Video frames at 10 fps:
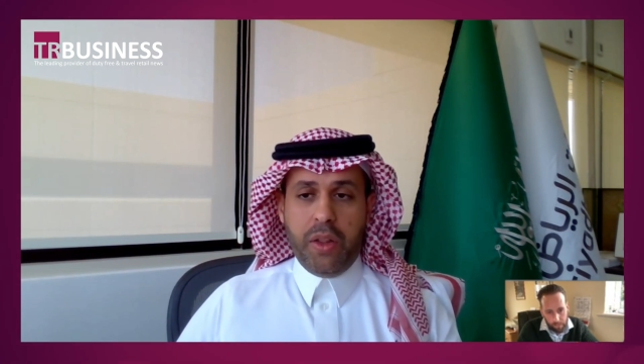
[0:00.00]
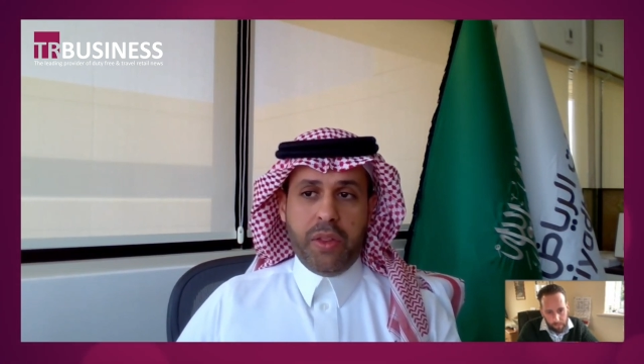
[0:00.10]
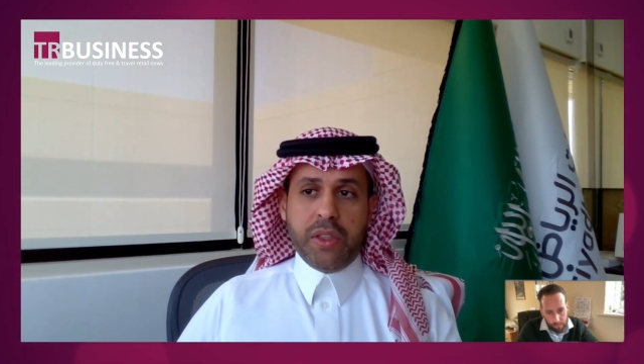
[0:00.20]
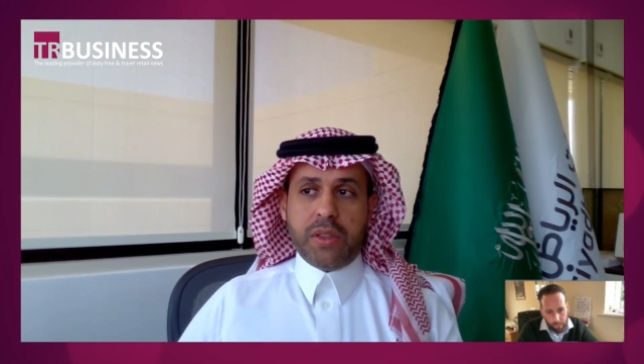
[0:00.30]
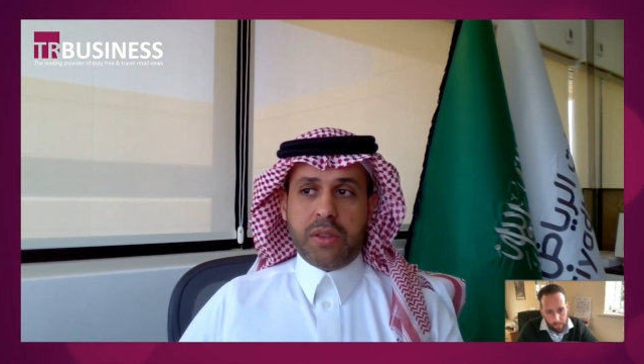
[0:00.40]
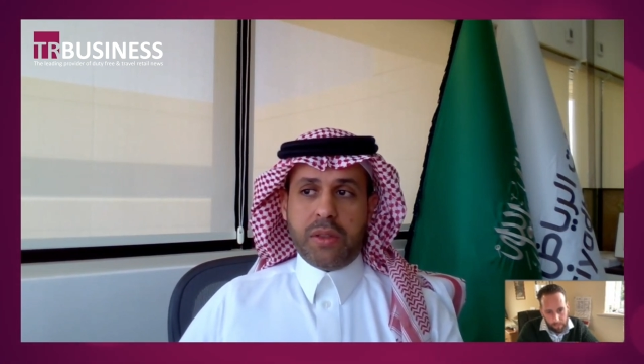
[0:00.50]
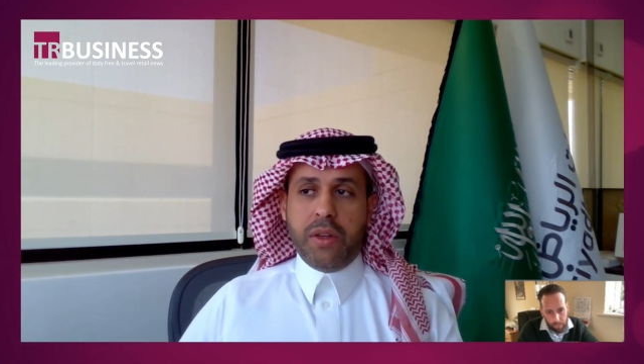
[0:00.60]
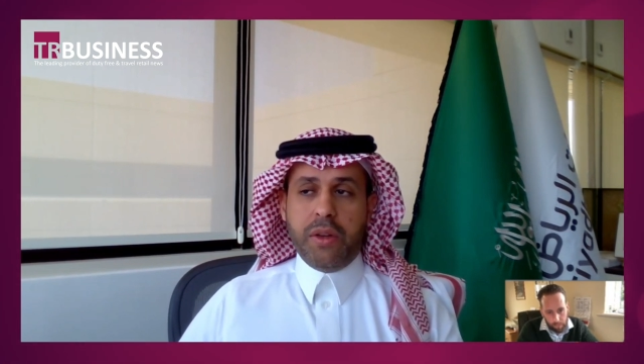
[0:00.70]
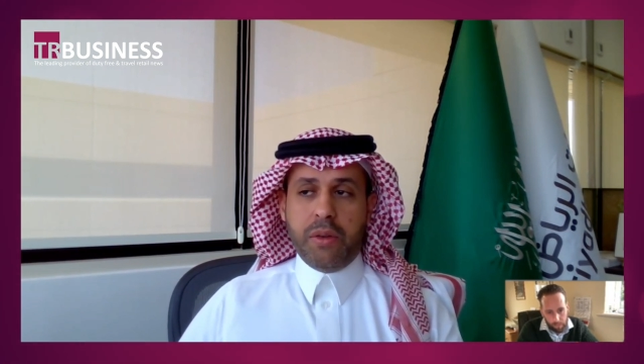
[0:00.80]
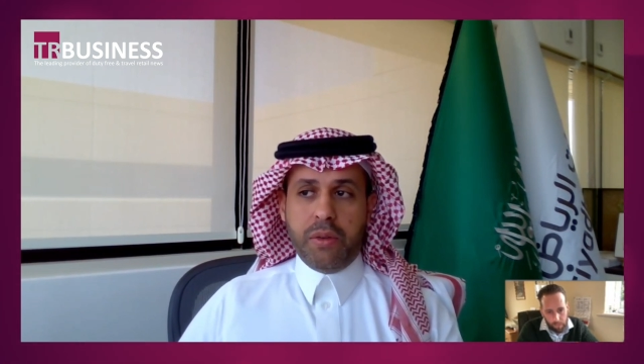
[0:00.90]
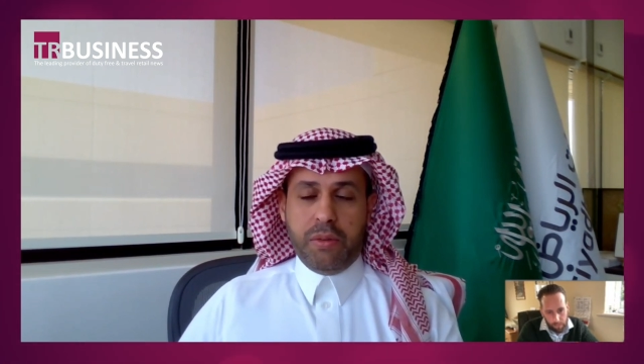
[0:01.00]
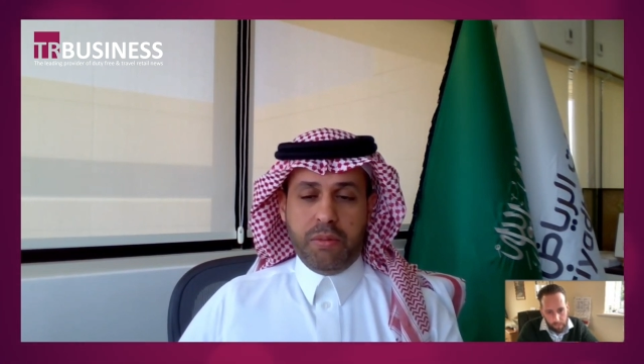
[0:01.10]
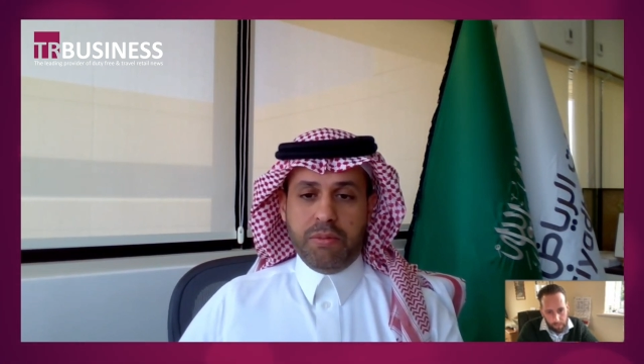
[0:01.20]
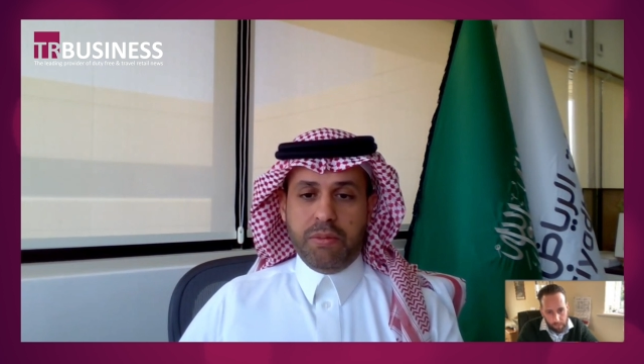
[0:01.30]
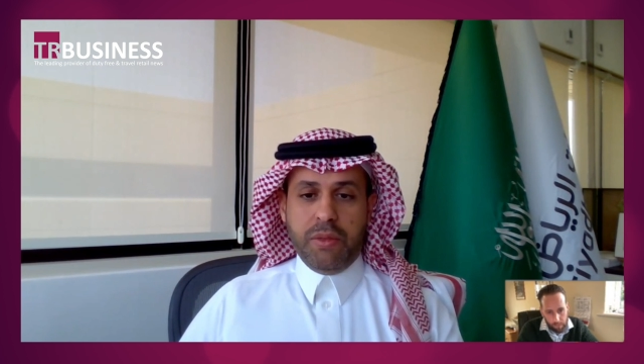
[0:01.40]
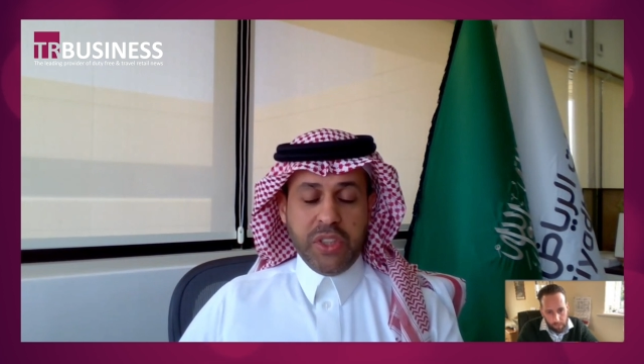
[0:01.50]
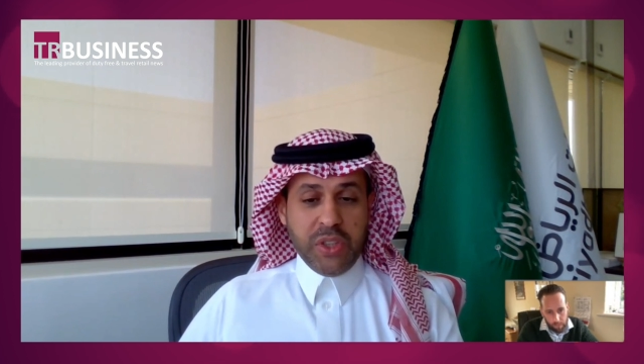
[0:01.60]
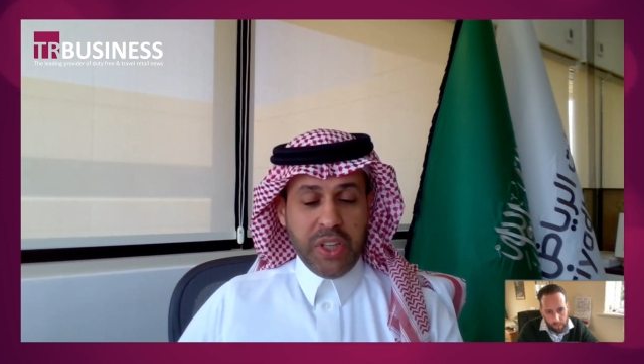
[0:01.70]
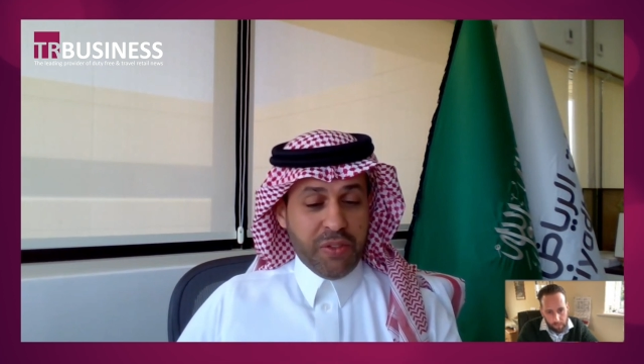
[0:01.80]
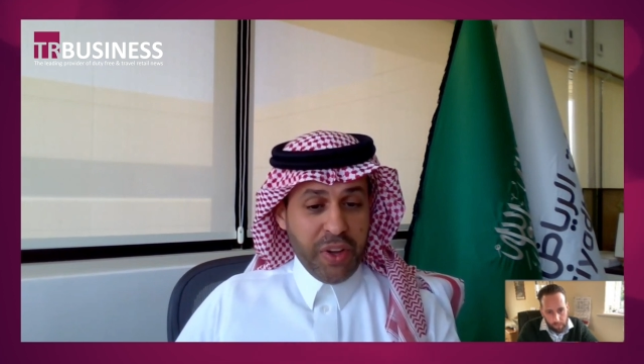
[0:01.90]
This
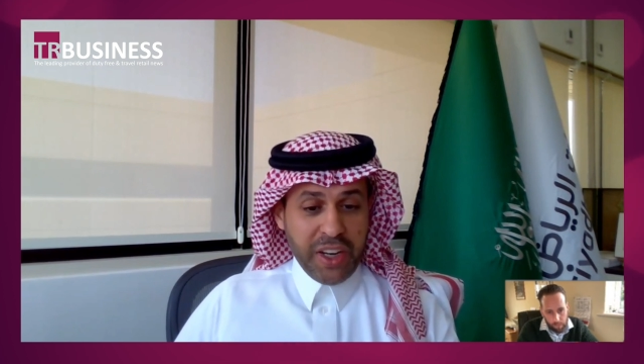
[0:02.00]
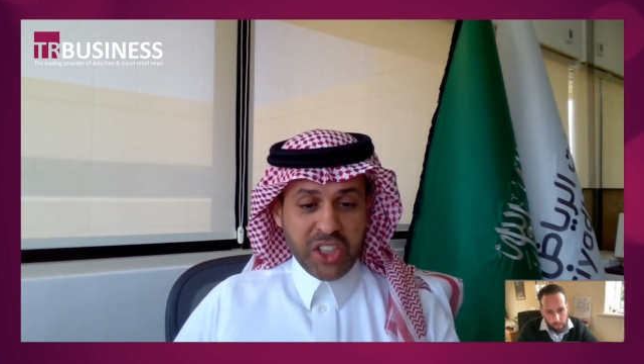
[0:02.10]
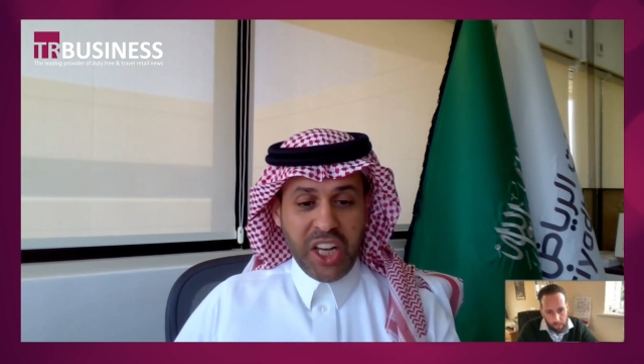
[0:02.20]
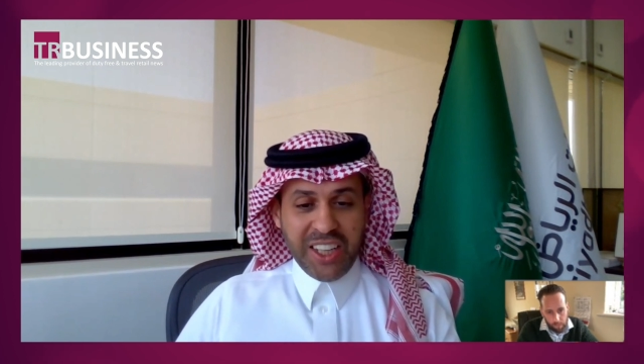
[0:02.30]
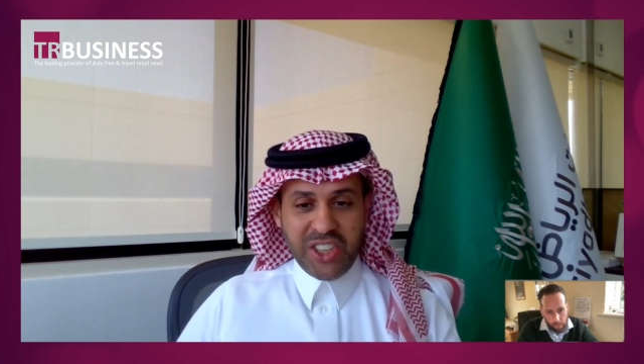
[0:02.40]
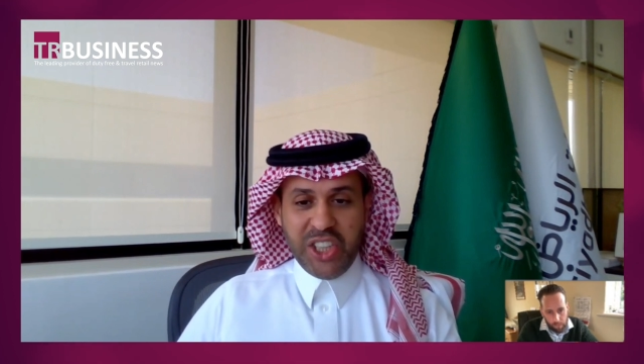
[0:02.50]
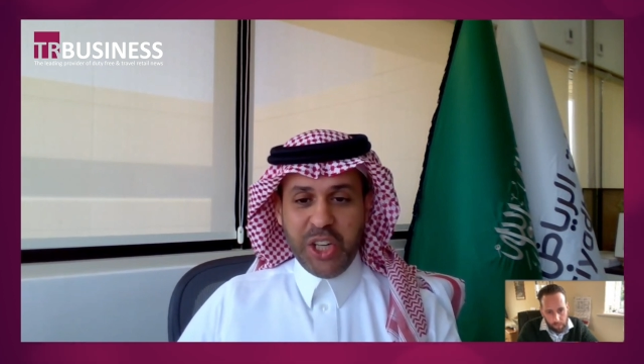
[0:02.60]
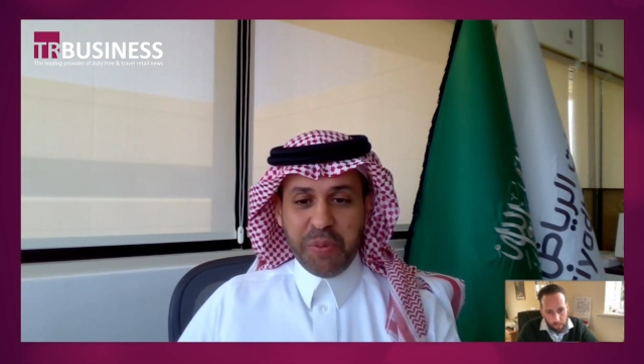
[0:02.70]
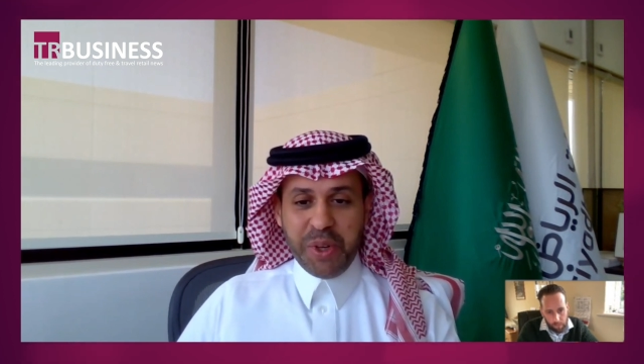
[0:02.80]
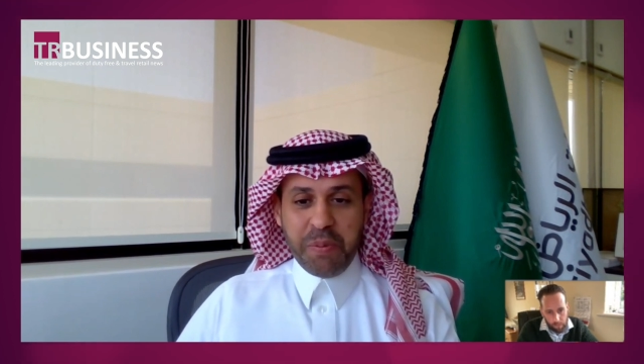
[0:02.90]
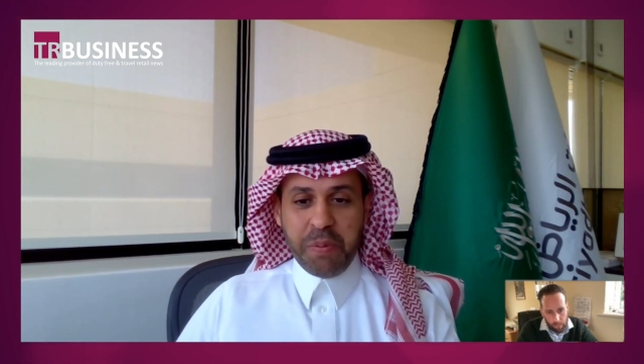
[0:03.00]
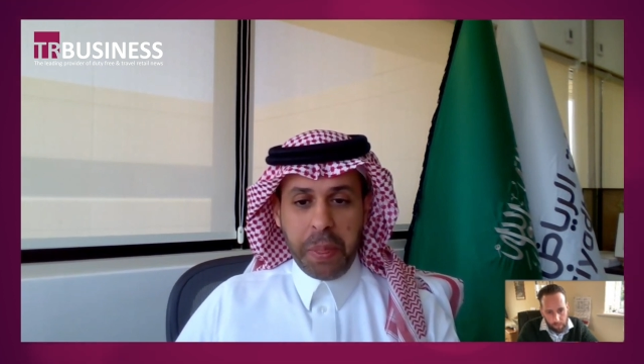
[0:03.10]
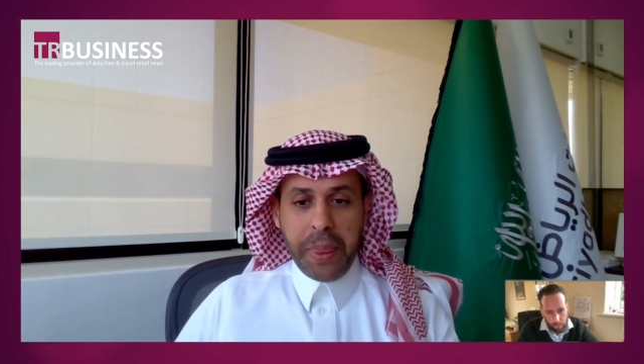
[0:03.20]
is a very challenging number,